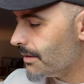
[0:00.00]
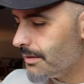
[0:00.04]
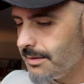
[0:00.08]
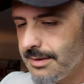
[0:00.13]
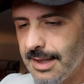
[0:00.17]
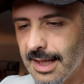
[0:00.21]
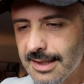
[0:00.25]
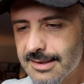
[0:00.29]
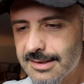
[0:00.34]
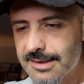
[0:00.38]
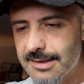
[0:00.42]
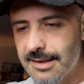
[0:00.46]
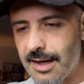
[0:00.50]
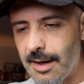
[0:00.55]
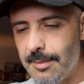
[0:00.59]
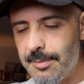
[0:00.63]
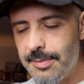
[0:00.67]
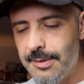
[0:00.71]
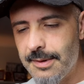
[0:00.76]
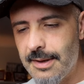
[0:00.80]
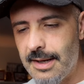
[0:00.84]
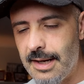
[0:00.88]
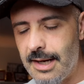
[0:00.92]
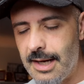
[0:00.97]
Next
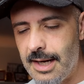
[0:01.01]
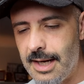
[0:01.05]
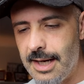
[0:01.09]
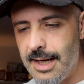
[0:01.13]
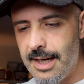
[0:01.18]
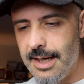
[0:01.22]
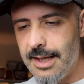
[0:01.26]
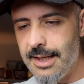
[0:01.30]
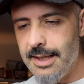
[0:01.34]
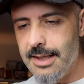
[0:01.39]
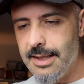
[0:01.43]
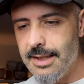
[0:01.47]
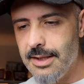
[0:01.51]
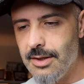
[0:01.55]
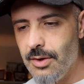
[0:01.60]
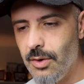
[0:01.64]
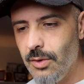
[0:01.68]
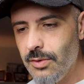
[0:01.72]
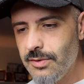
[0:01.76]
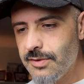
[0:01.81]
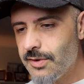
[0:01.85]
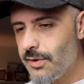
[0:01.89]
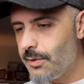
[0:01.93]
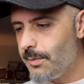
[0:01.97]
up, I
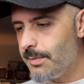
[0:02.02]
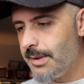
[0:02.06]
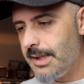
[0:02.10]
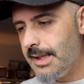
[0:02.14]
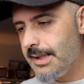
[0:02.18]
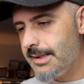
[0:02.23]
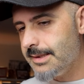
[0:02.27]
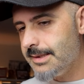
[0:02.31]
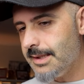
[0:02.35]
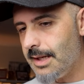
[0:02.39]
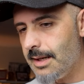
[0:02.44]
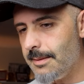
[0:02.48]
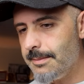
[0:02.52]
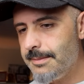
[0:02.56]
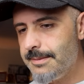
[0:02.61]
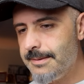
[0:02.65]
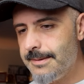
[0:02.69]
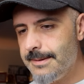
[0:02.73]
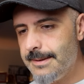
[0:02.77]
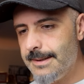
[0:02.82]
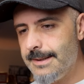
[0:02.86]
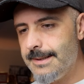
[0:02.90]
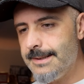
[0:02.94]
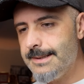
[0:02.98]
also picked up
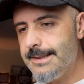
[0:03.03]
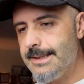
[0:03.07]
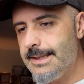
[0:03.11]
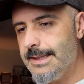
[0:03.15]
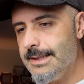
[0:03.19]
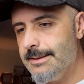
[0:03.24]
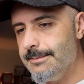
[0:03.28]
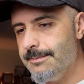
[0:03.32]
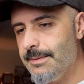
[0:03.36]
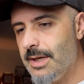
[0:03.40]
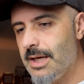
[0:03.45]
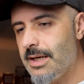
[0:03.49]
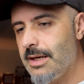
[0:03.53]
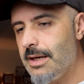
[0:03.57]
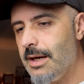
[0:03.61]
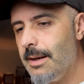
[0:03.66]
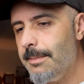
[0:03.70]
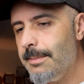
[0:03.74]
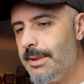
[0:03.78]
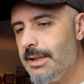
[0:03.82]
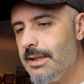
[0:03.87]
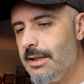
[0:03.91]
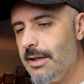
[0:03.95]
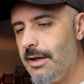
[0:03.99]
um, a
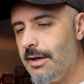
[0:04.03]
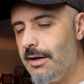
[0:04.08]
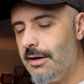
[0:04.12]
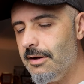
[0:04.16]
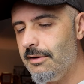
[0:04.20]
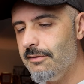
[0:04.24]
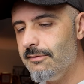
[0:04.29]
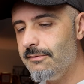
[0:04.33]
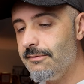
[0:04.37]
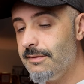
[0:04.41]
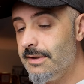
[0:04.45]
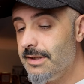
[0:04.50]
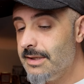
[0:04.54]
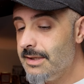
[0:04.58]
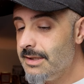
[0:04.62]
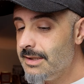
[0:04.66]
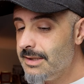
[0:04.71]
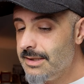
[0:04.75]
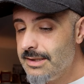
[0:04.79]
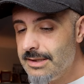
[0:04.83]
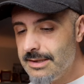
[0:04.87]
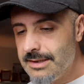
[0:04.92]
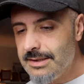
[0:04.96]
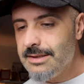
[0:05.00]
couple of
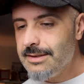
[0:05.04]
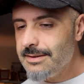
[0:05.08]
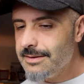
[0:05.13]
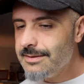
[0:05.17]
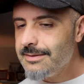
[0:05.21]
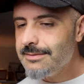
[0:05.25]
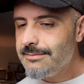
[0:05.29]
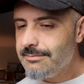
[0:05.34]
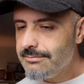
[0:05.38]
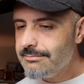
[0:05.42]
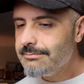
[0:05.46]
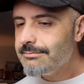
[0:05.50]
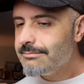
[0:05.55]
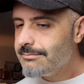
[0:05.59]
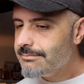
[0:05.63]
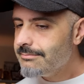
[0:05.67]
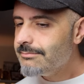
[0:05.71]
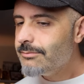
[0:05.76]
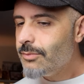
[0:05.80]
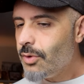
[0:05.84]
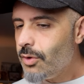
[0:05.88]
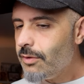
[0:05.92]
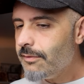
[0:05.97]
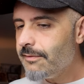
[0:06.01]

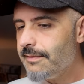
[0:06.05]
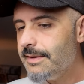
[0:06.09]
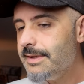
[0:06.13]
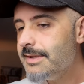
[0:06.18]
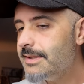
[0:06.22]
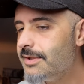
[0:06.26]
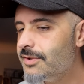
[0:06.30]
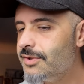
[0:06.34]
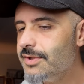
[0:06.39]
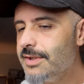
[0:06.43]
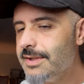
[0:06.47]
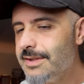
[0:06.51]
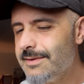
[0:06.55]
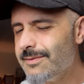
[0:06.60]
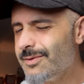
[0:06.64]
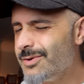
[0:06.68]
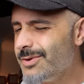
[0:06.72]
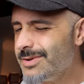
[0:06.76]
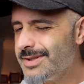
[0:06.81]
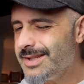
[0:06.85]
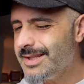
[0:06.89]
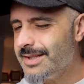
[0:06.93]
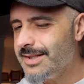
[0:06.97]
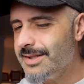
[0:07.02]
more vintages. Of
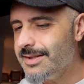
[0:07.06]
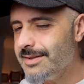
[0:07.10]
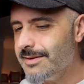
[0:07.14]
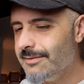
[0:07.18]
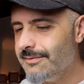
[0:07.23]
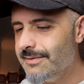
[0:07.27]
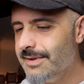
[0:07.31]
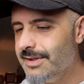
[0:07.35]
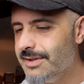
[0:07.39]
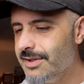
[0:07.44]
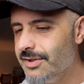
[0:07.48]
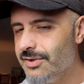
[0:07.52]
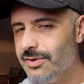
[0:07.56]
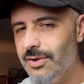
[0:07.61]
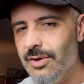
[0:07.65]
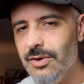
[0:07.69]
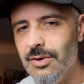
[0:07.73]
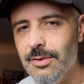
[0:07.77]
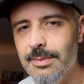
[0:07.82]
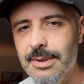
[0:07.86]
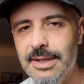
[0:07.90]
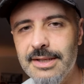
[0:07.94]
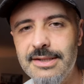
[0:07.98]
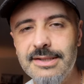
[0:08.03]
course, this is a vintage
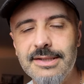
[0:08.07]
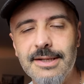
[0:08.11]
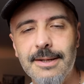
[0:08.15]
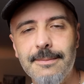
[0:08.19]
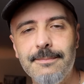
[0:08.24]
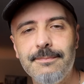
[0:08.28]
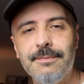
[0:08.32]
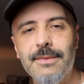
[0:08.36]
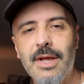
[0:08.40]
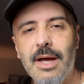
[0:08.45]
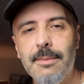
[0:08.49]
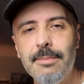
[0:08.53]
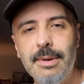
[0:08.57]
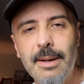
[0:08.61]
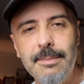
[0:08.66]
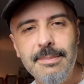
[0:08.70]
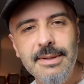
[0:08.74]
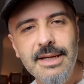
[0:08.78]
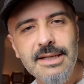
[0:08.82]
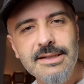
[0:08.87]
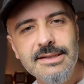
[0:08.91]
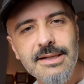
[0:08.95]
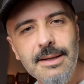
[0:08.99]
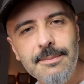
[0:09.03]
haul, but um, I
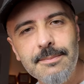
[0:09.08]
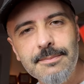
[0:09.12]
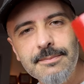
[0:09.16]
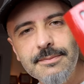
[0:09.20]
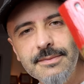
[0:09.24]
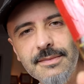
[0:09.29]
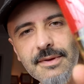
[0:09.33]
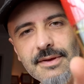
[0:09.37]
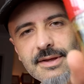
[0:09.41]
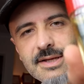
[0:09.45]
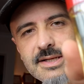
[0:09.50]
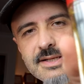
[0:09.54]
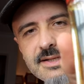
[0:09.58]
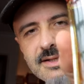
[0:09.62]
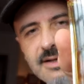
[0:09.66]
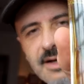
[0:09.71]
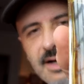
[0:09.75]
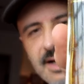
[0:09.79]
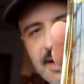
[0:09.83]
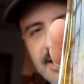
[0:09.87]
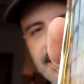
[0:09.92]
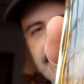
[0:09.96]
picked up this guy